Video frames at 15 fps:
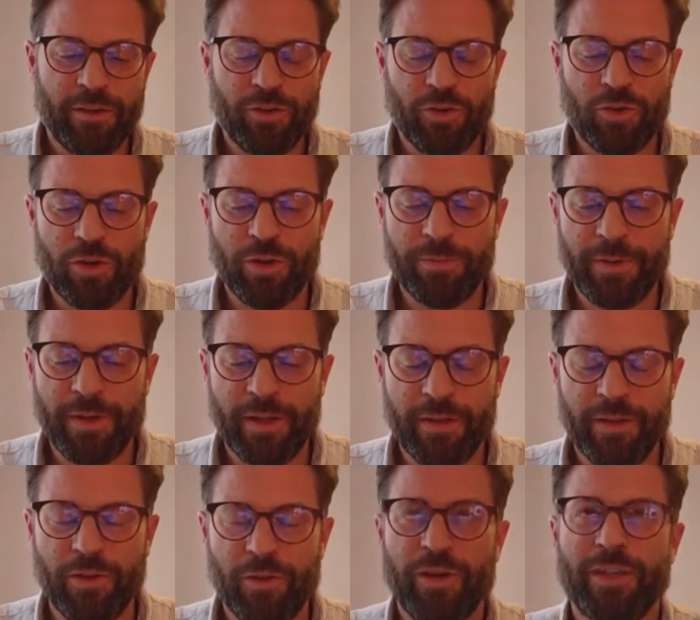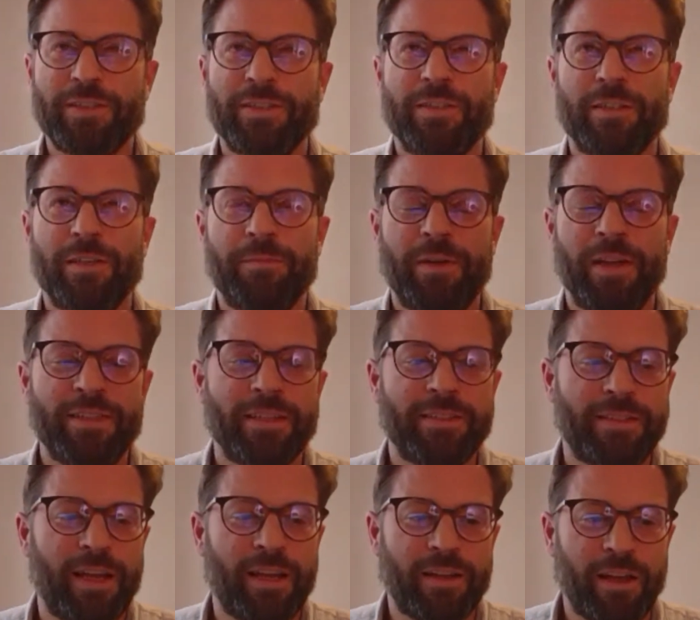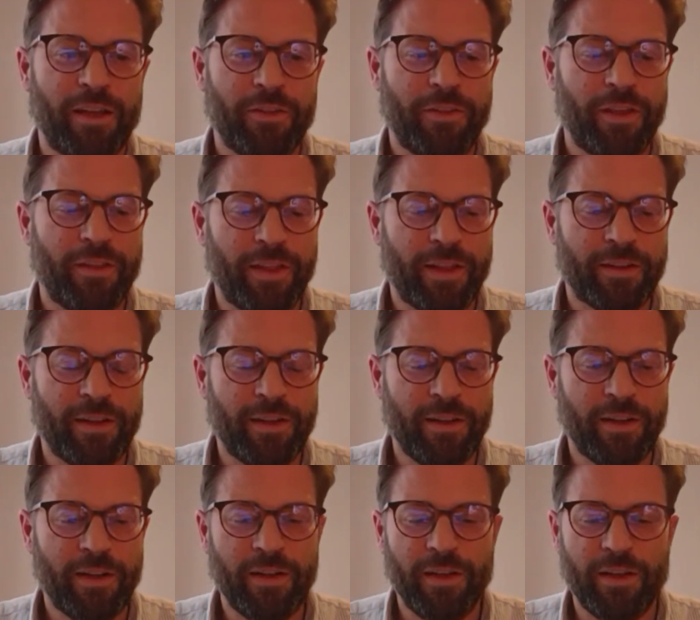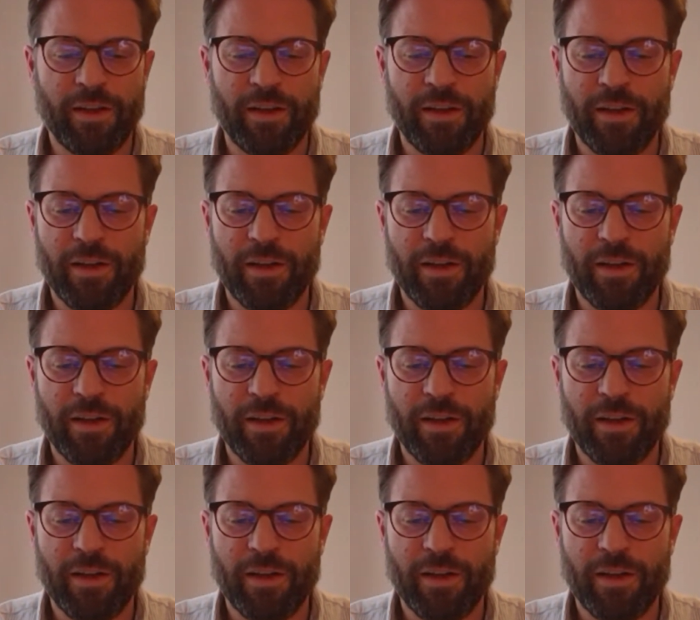Europe, and the US, as I said, I think that clearly